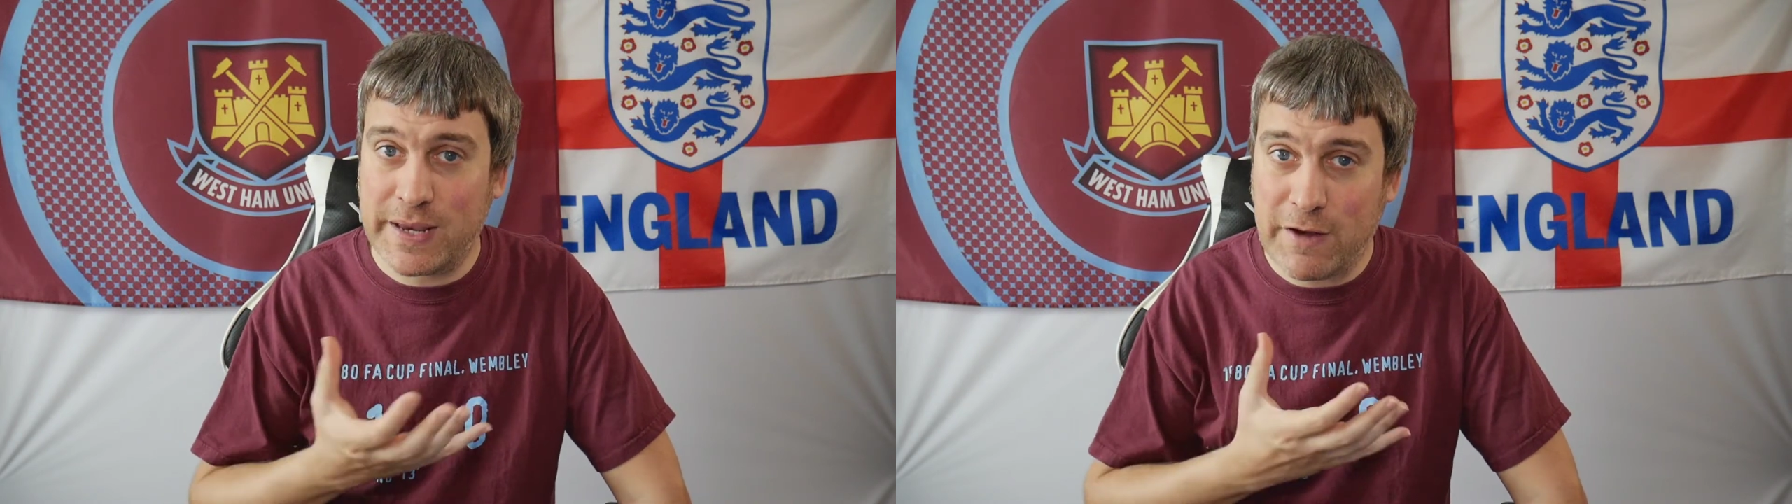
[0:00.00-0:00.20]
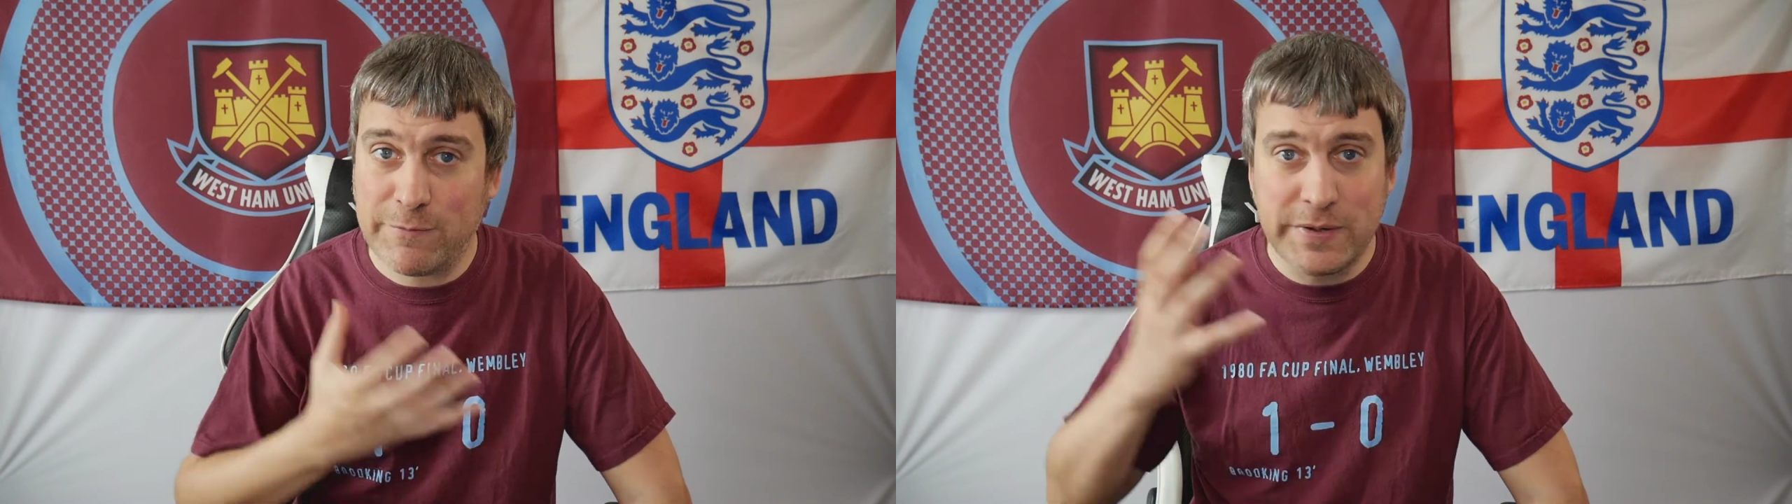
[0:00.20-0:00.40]

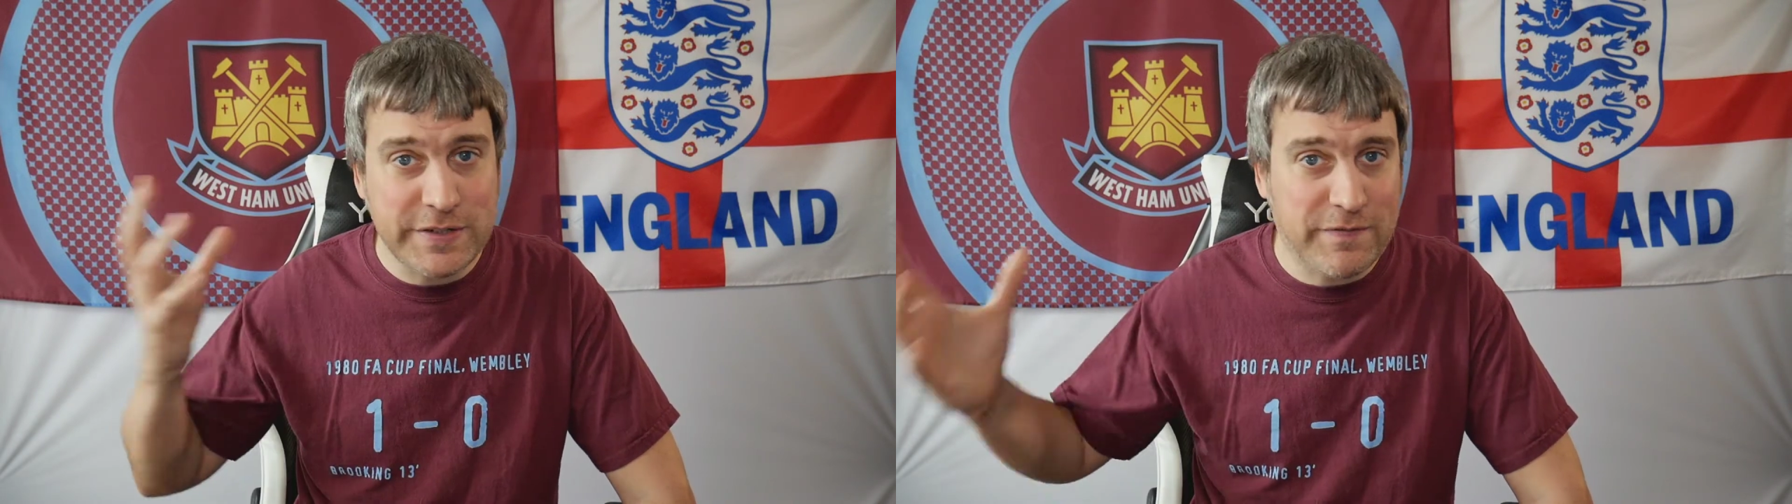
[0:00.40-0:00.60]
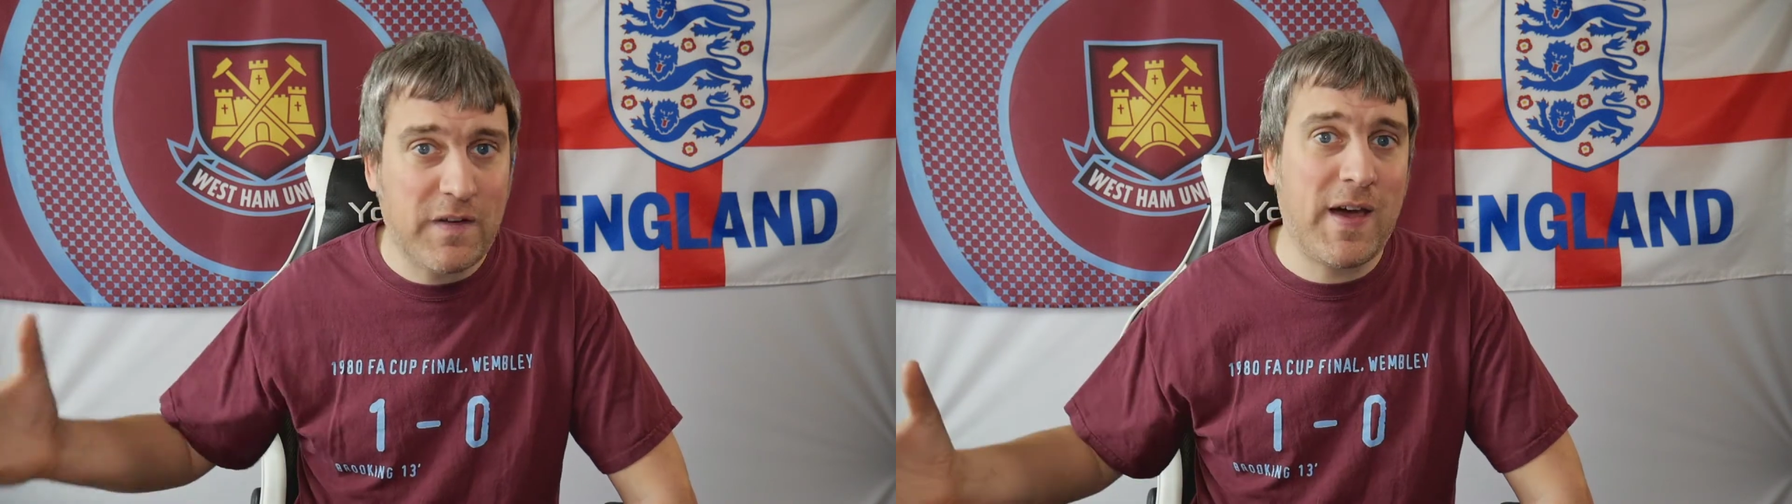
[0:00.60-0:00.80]
government
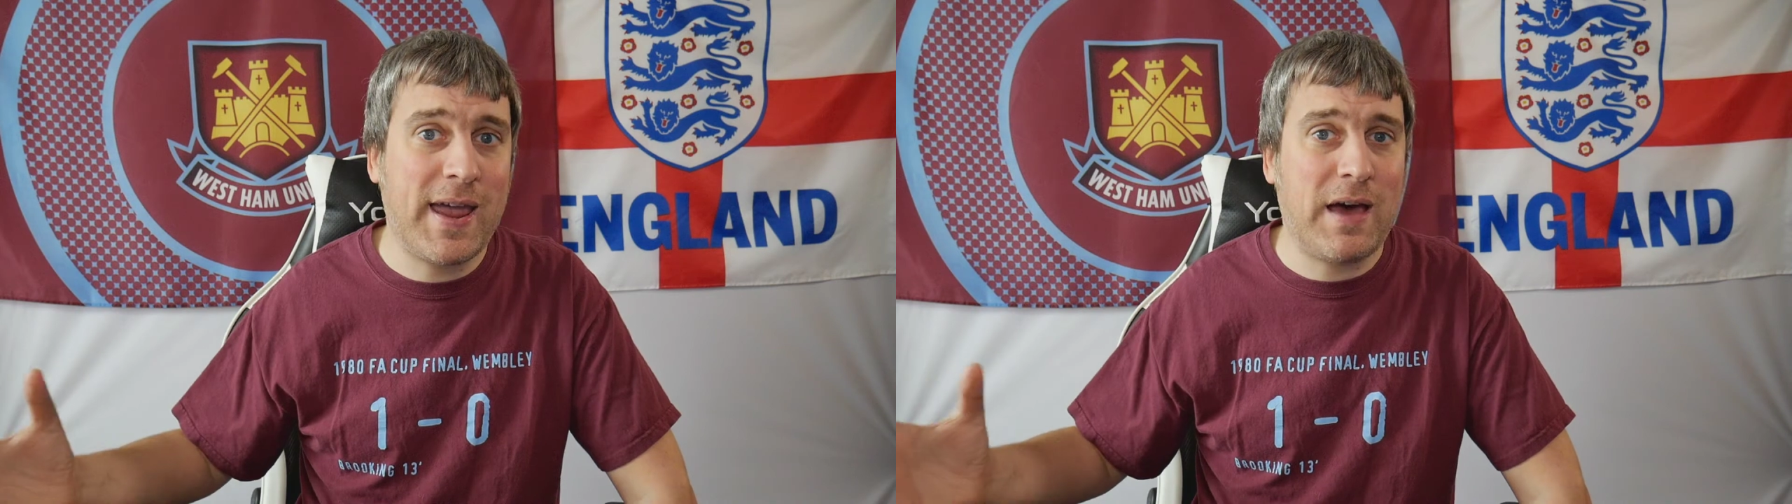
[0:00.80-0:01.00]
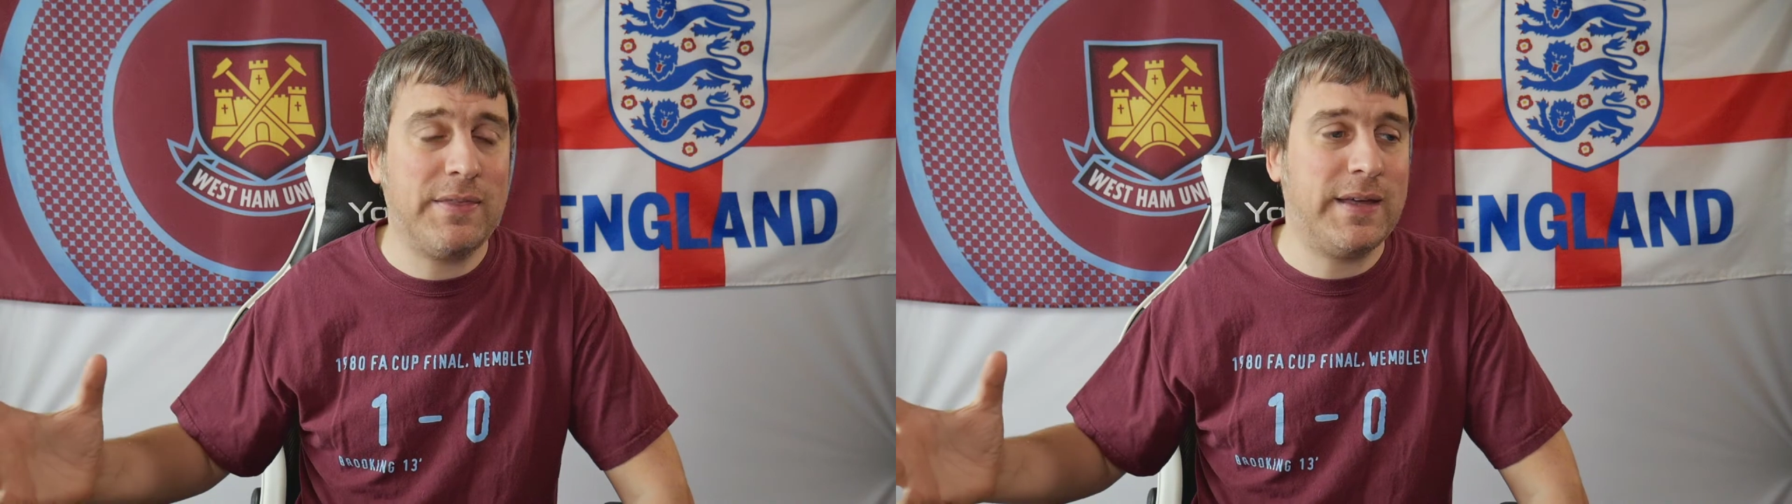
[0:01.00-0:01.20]
to fly
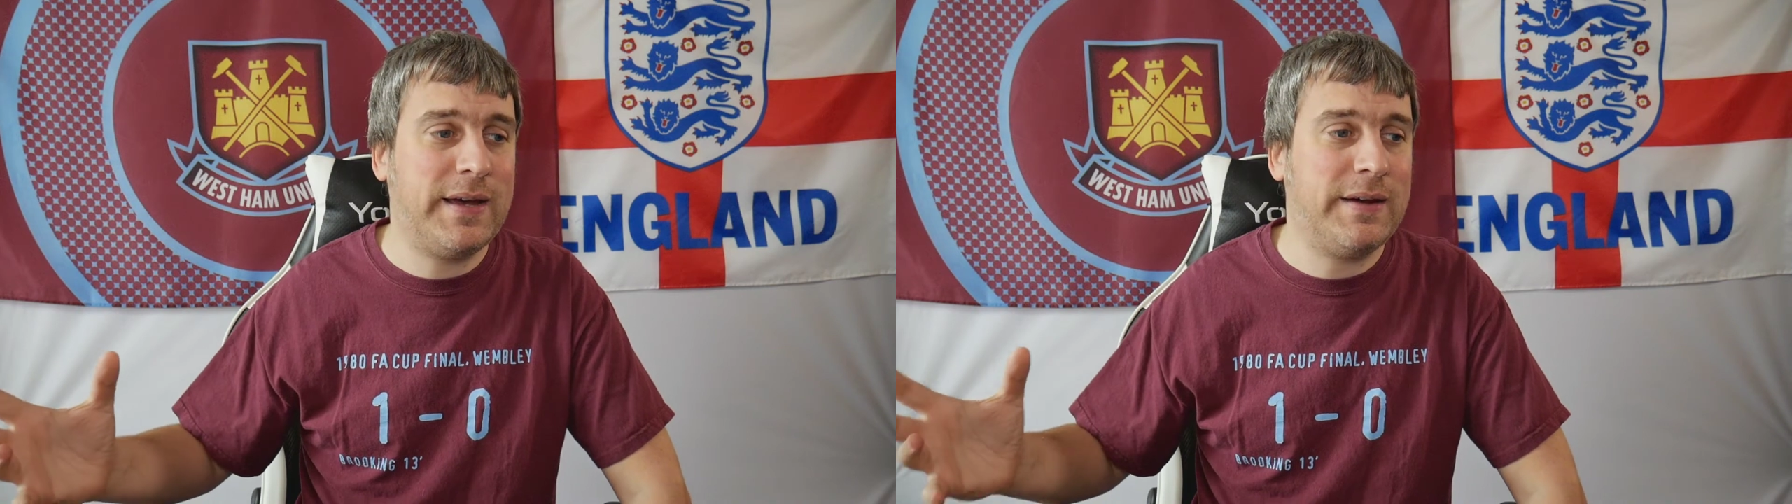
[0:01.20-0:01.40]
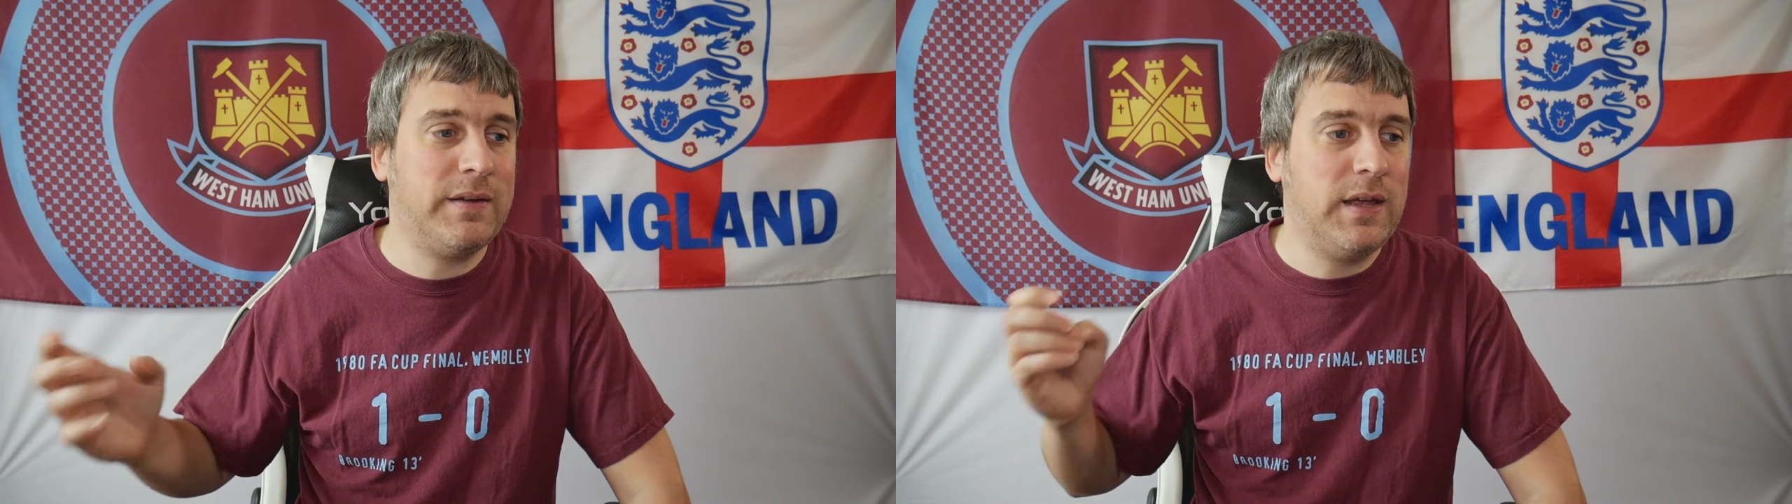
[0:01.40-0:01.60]
out
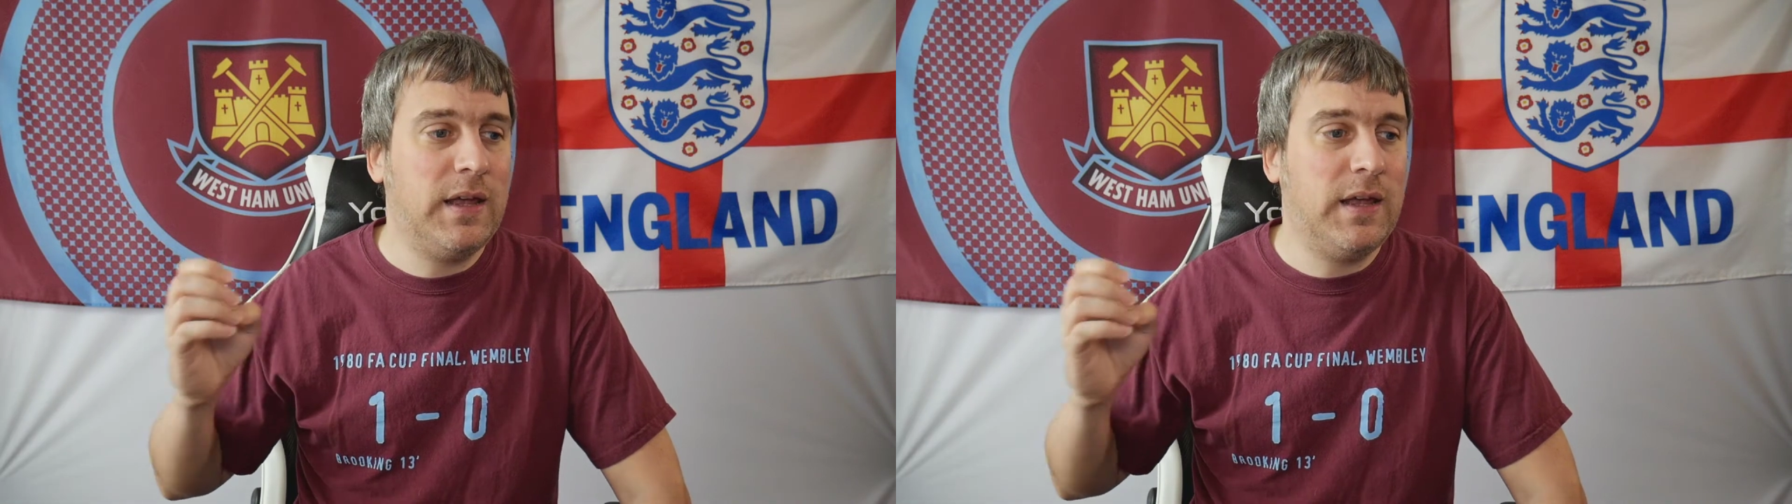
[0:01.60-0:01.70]
there,